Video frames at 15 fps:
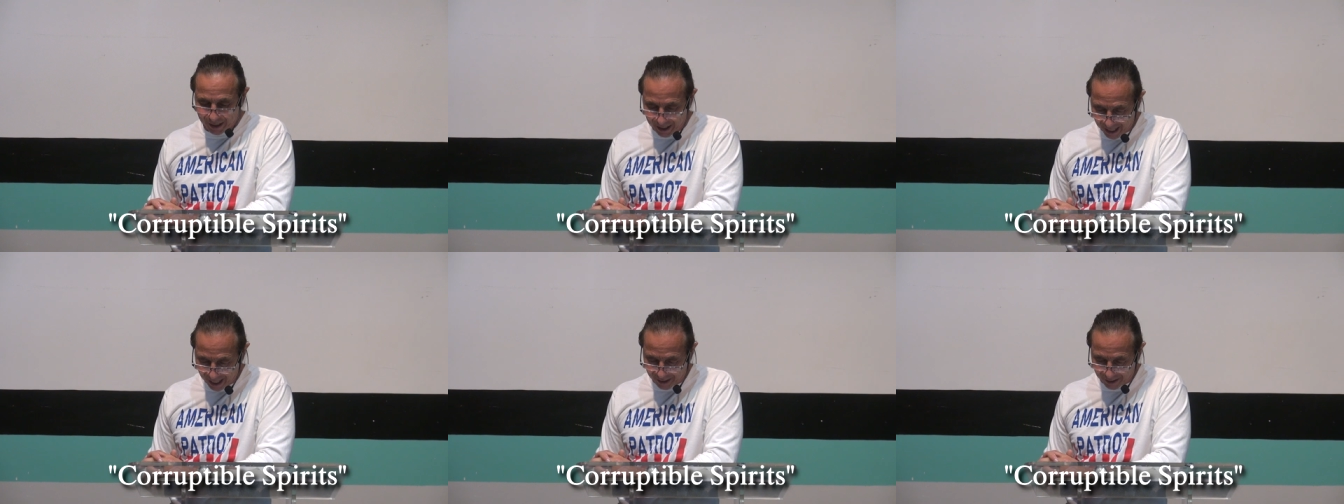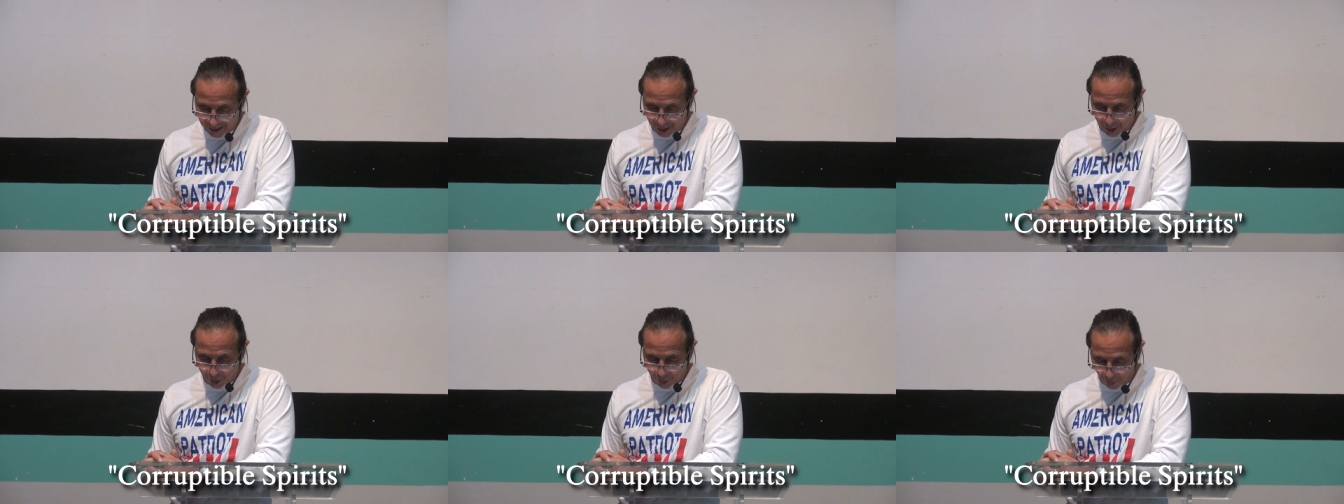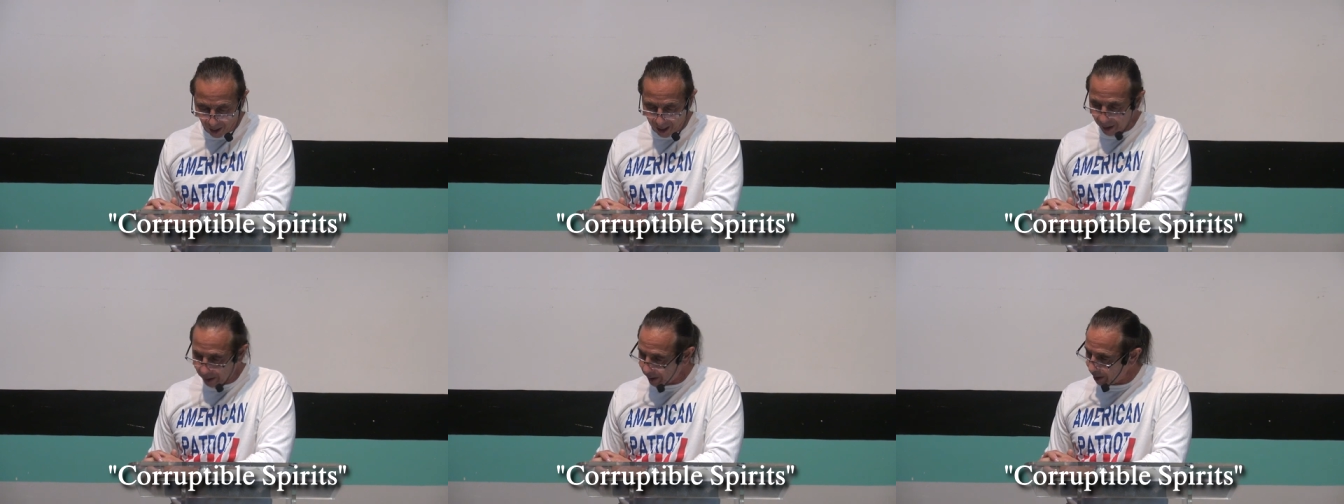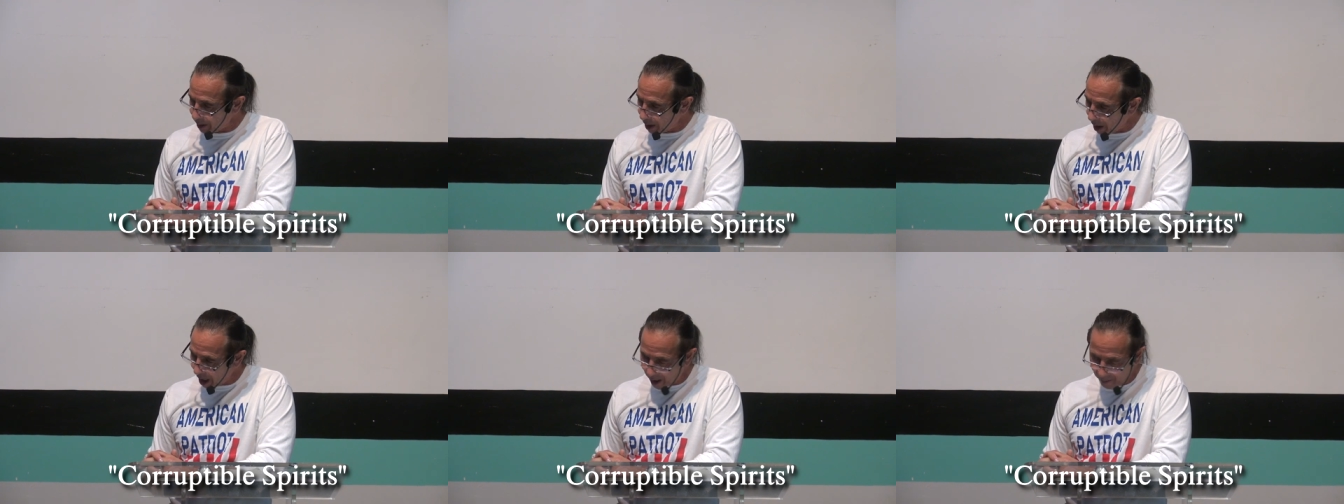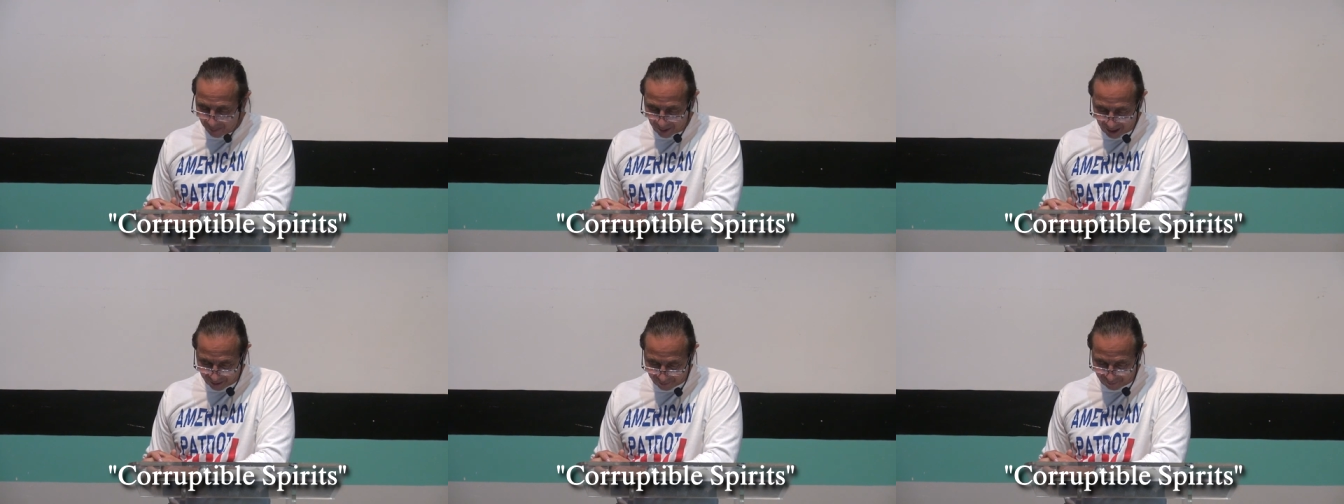Death is swallowed up
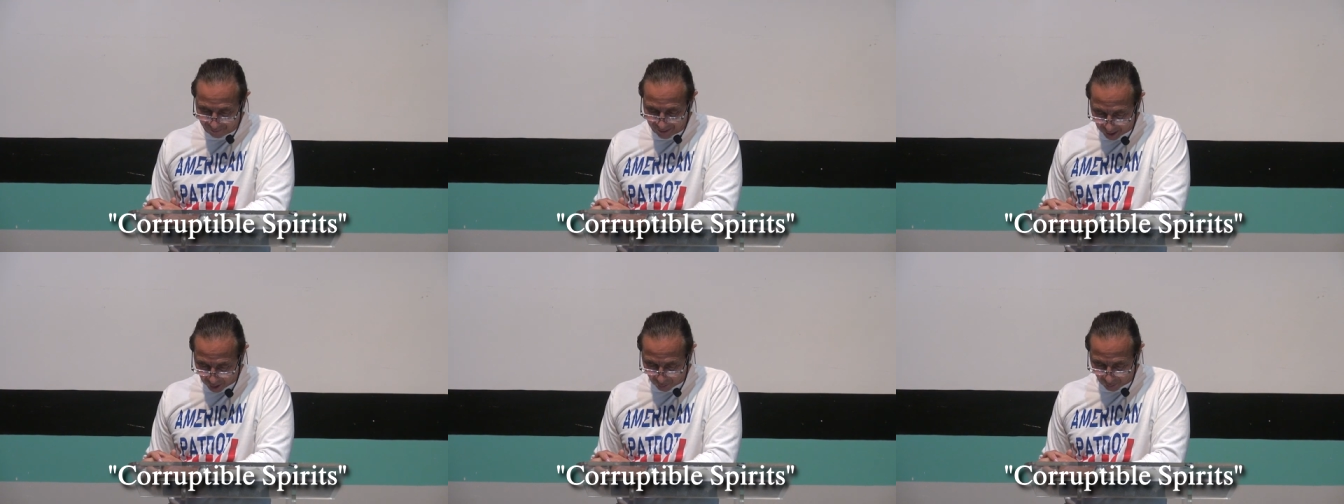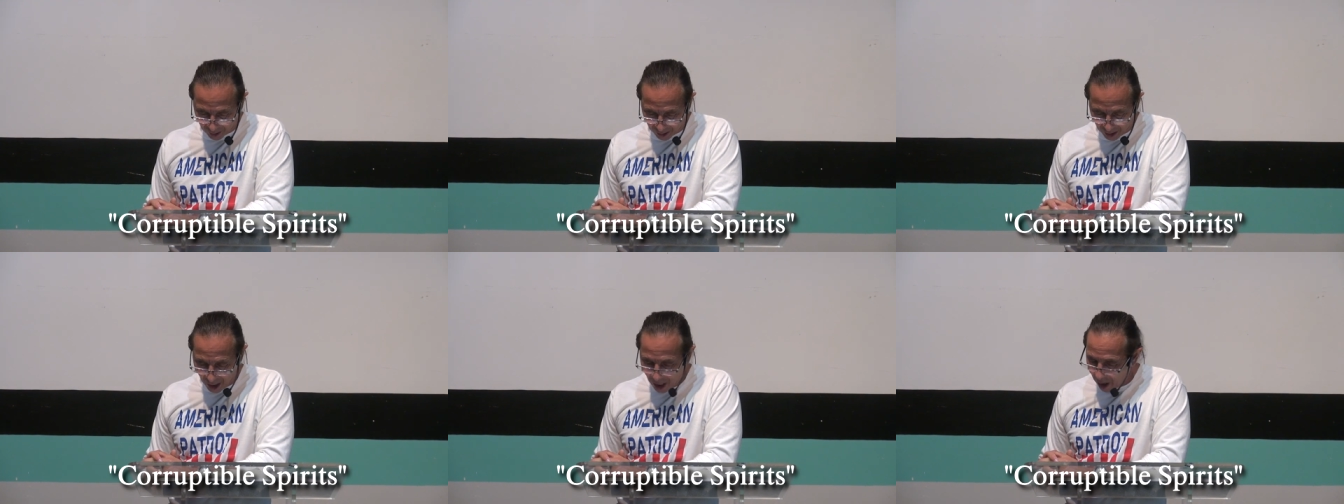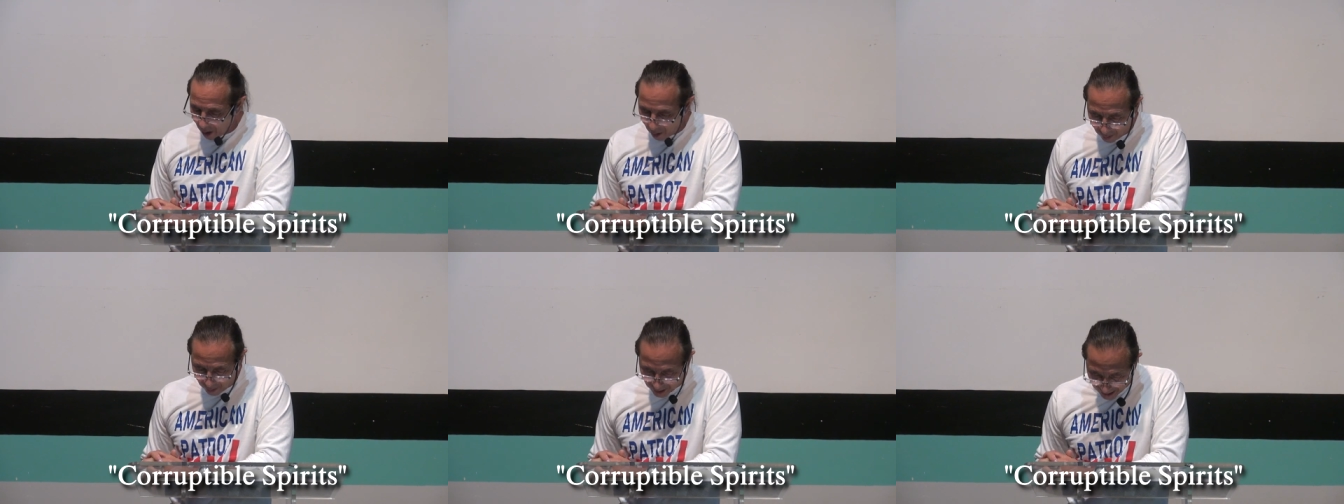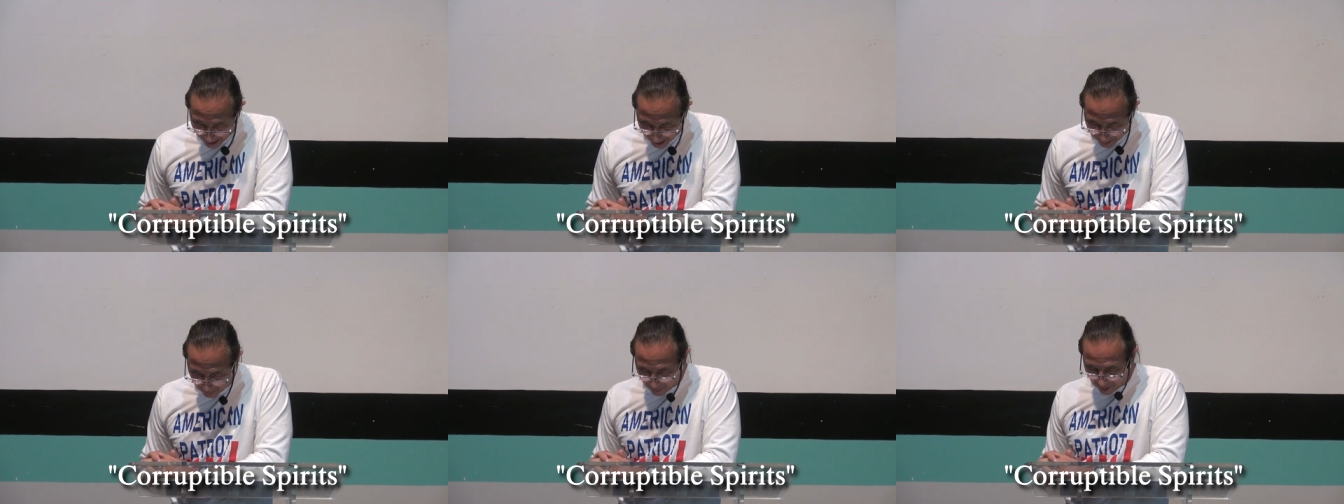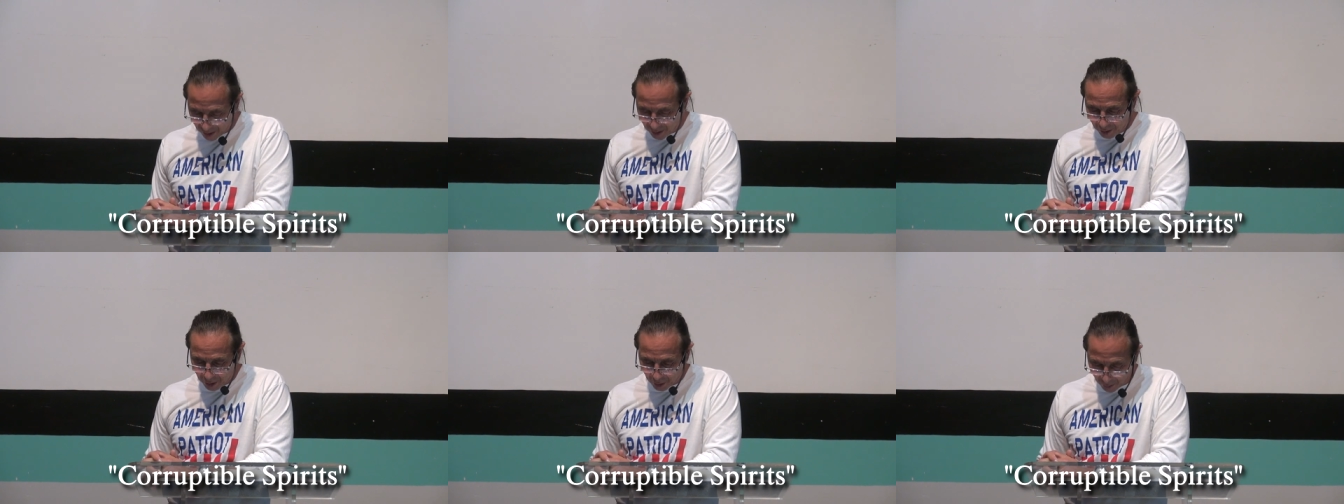in victory. O death,
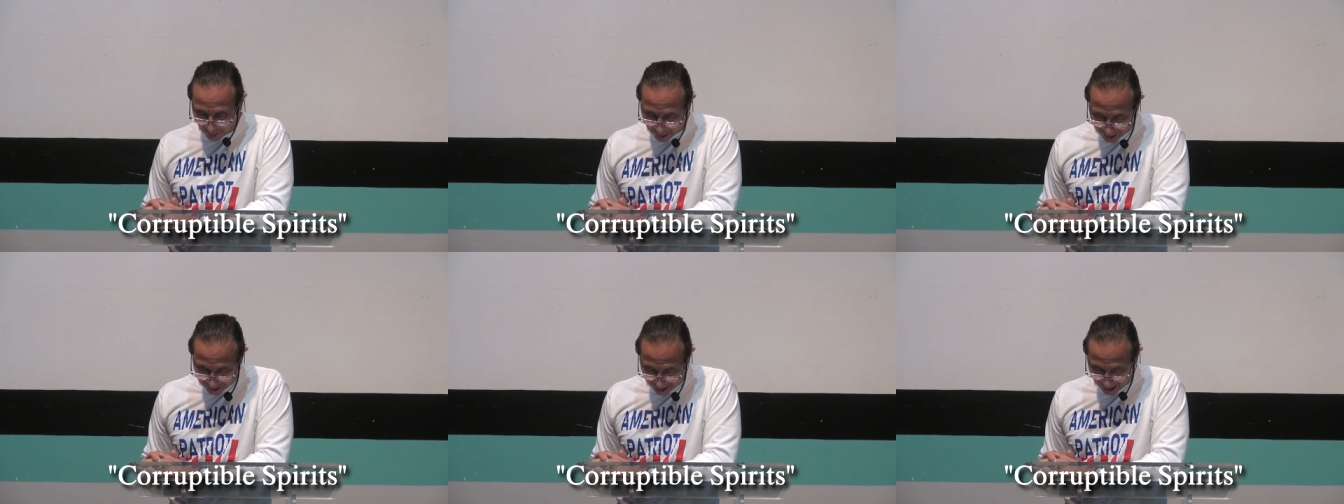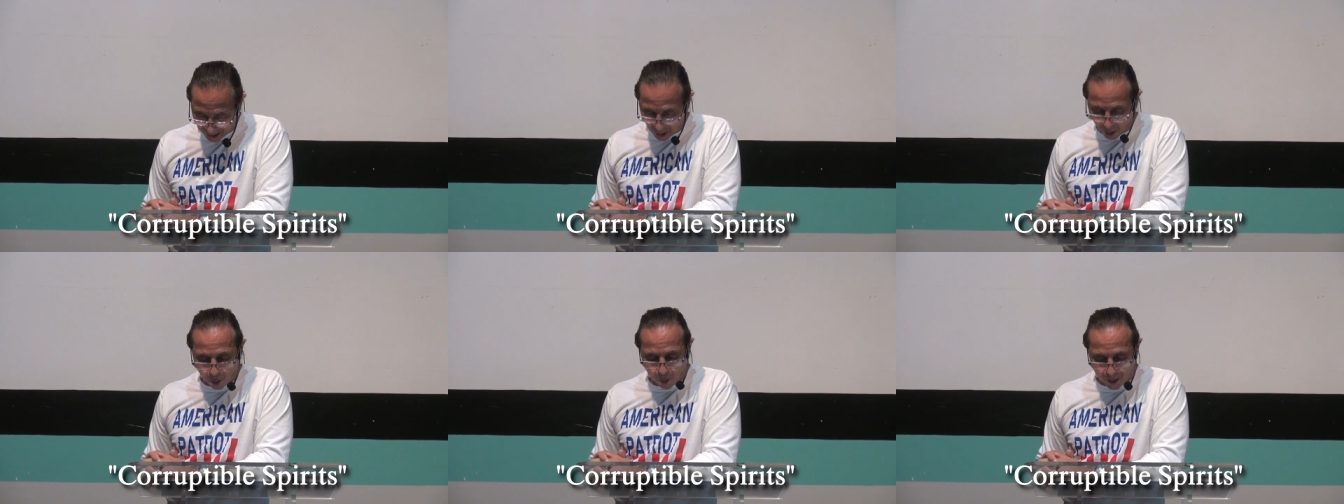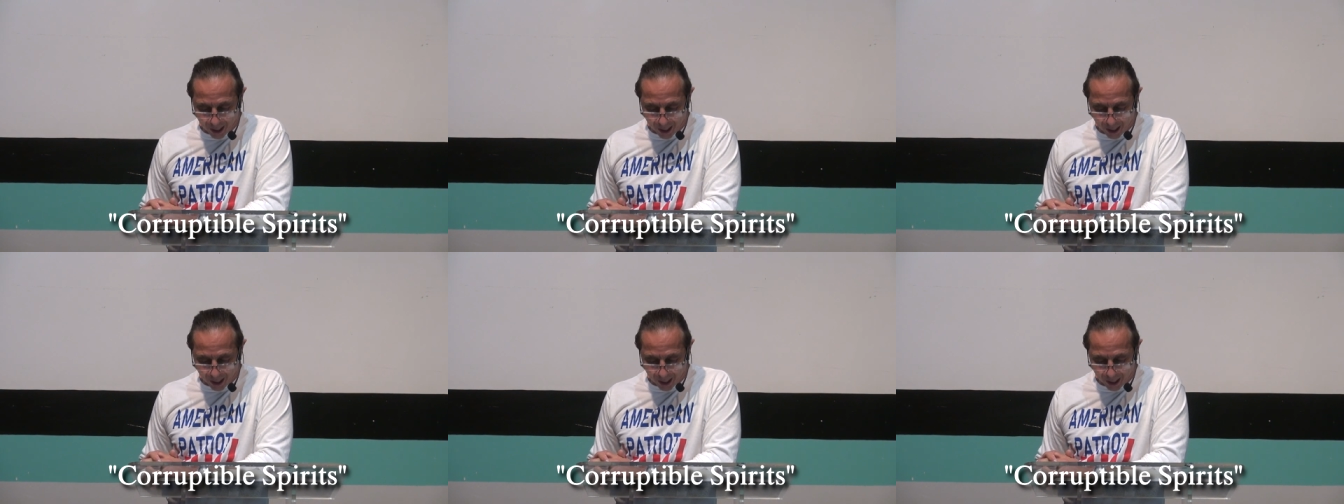where is your sting? O